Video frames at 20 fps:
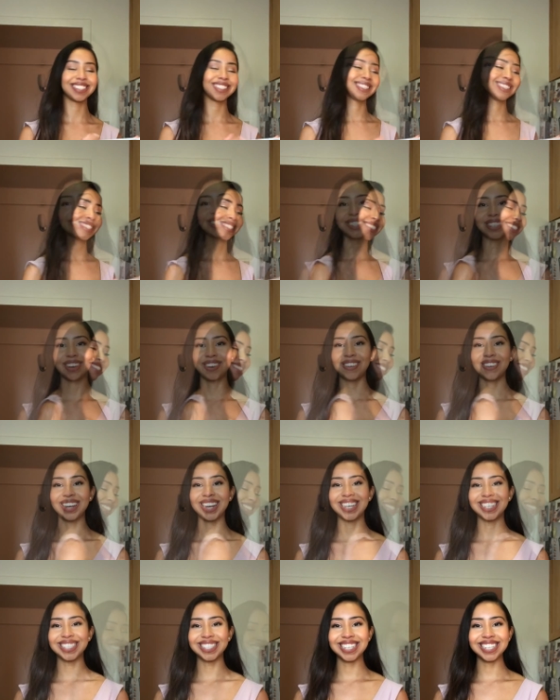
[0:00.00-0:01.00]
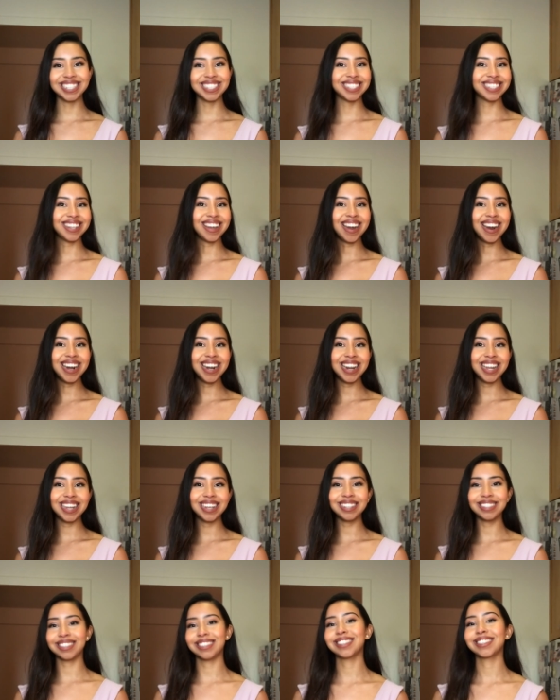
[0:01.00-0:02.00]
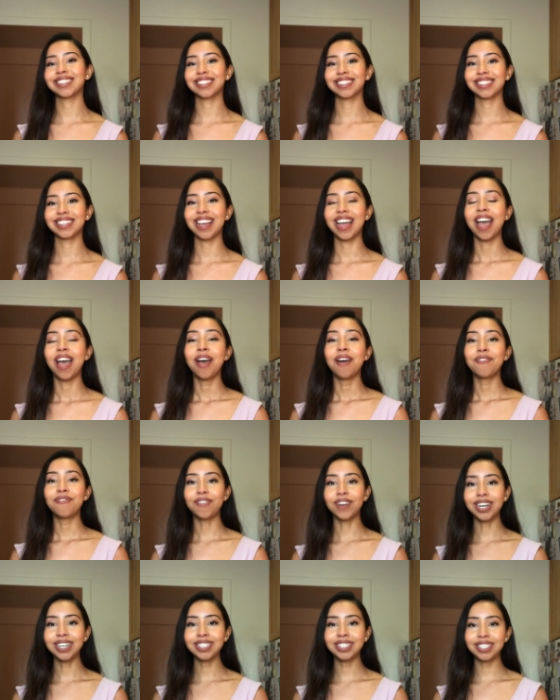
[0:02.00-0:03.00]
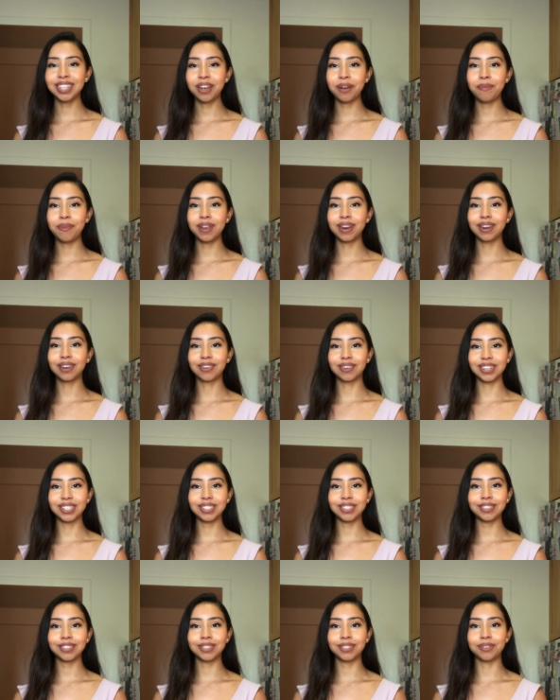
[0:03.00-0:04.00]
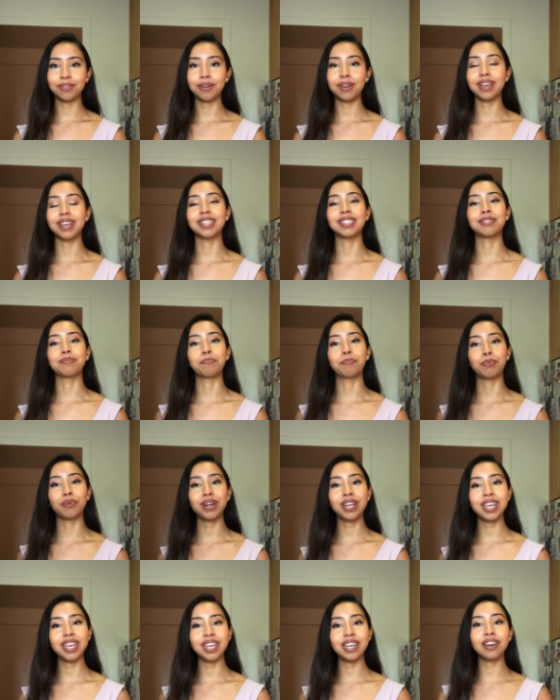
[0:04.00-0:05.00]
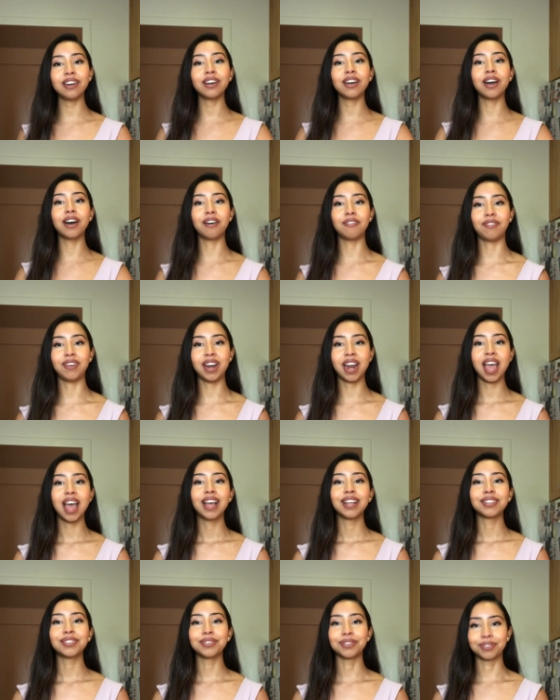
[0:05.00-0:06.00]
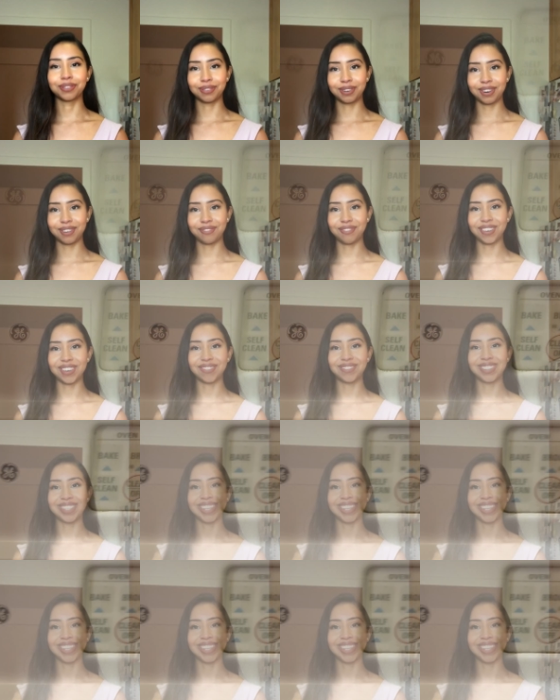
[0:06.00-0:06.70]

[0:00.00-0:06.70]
So let's get started. First thing we are going to do is preheat our oven to 350.